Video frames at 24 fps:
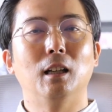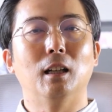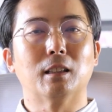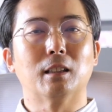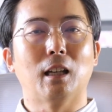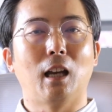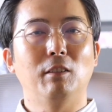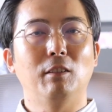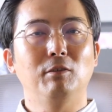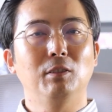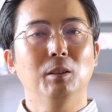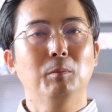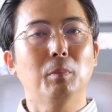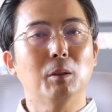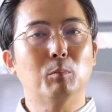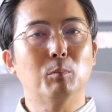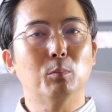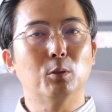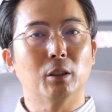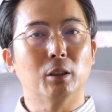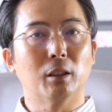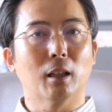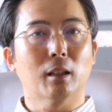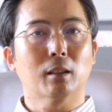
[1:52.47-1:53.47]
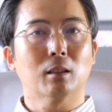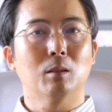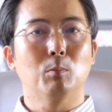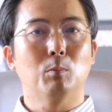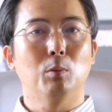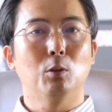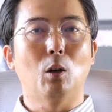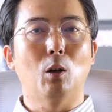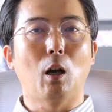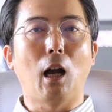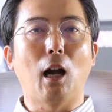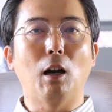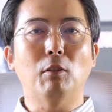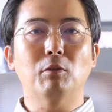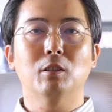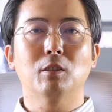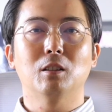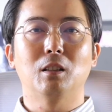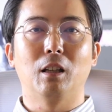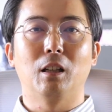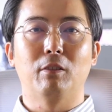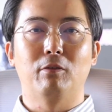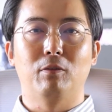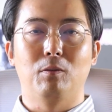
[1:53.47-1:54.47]
as having been predictable
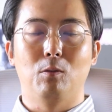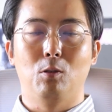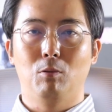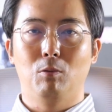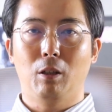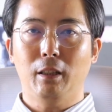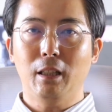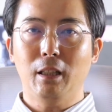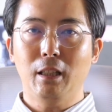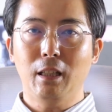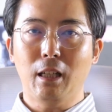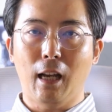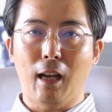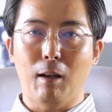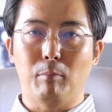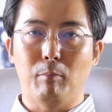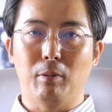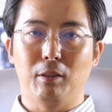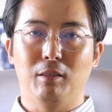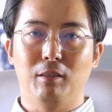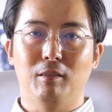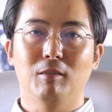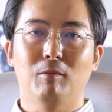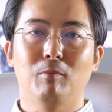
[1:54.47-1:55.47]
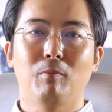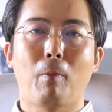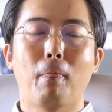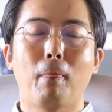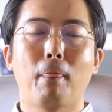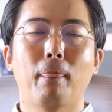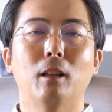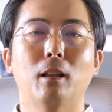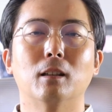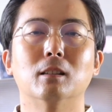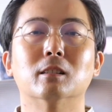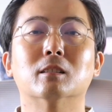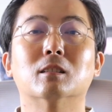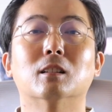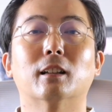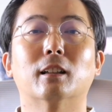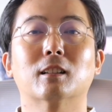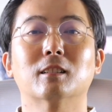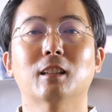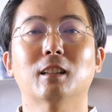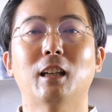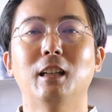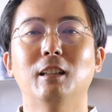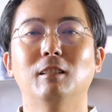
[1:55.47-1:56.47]
after they've already happened. It's
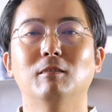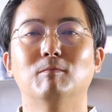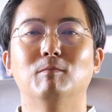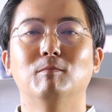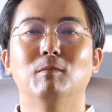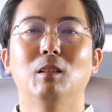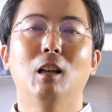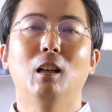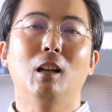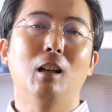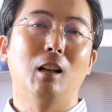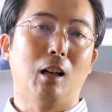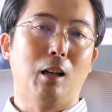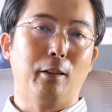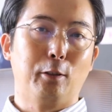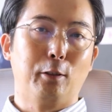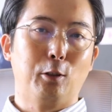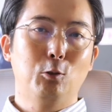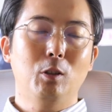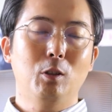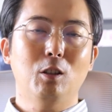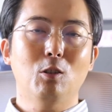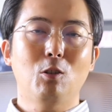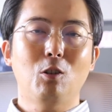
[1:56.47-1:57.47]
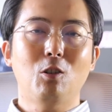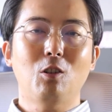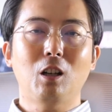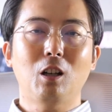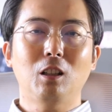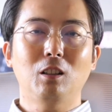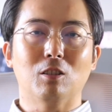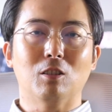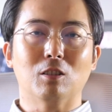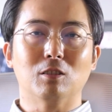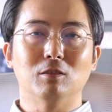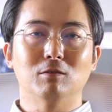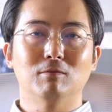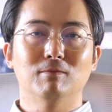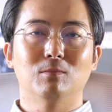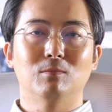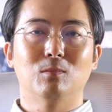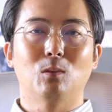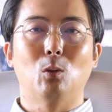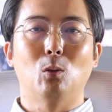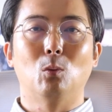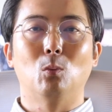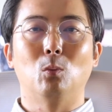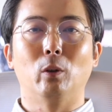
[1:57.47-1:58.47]
like saying, I knew it all along,
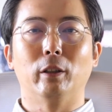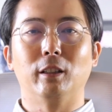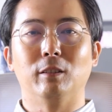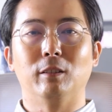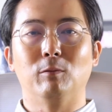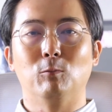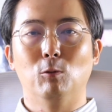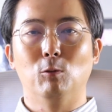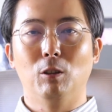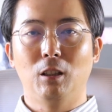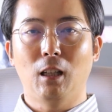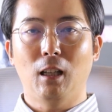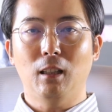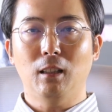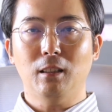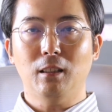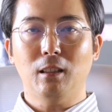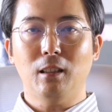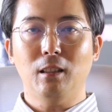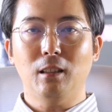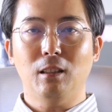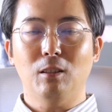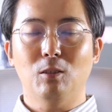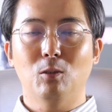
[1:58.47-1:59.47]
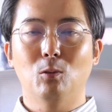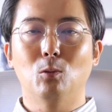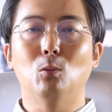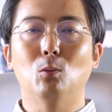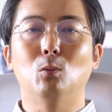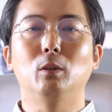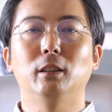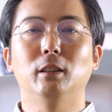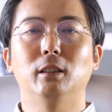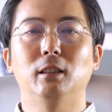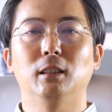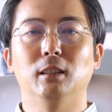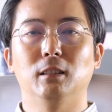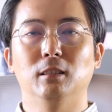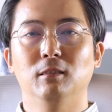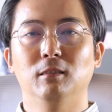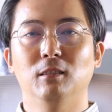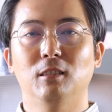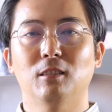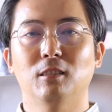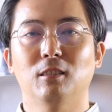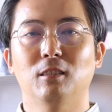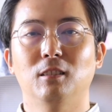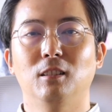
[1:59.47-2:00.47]
but in reality, we
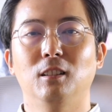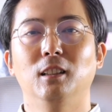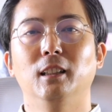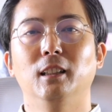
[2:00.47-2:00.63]
didn't.